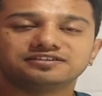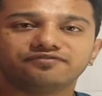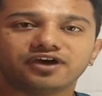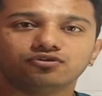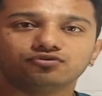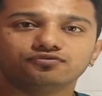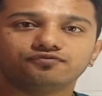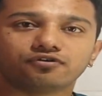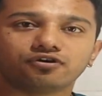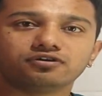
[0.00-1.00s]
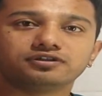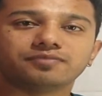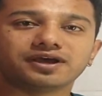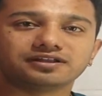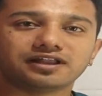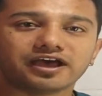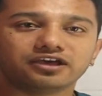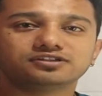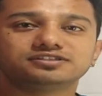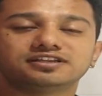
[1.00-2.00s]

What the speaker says: the value for the metal ions,